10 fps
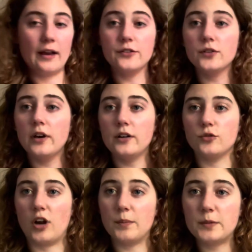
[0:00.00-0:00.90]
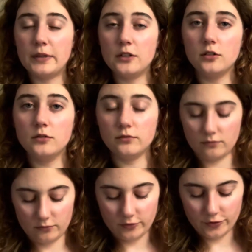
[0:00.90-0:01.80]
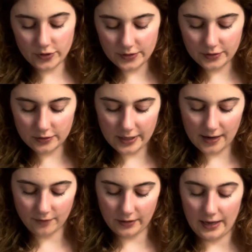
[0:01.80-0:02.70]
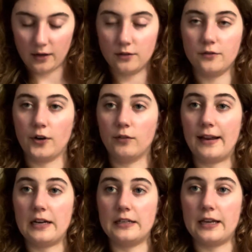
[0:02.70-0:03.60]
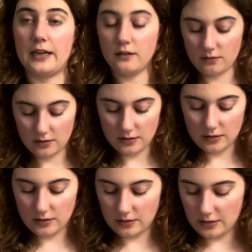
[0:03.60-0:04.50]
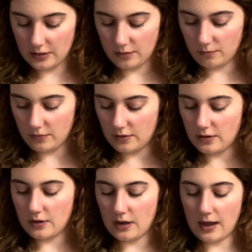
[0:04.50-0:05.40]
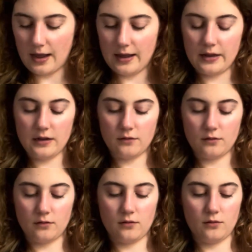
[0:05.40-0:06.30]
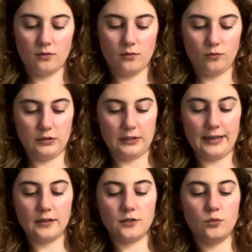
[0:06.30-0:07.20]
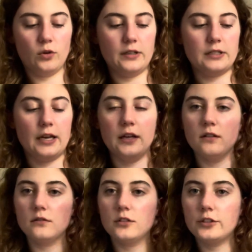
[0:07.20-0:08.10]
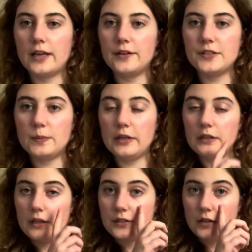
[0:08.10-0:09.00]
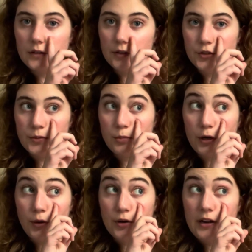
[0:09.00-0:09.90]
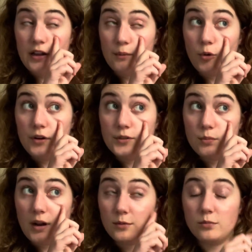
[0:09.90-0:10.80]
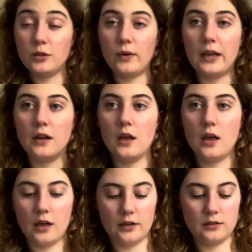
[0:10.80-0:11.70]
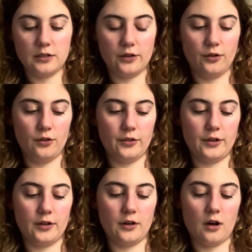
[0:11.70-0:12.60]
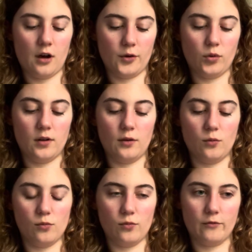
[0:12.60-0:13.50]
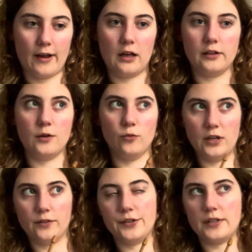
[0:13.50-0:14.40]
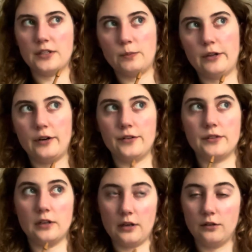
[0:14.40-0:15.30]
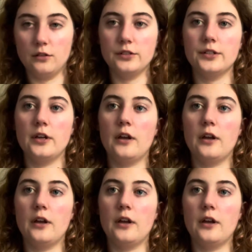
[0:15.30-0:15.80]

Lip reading: also got a drop spindle, just to have on hand for a rainy day. I would like to one day learn how to spin. It's not an urgent priority. I'm going to probably wait until the Ottawa Valley Weavers and Spinners Guild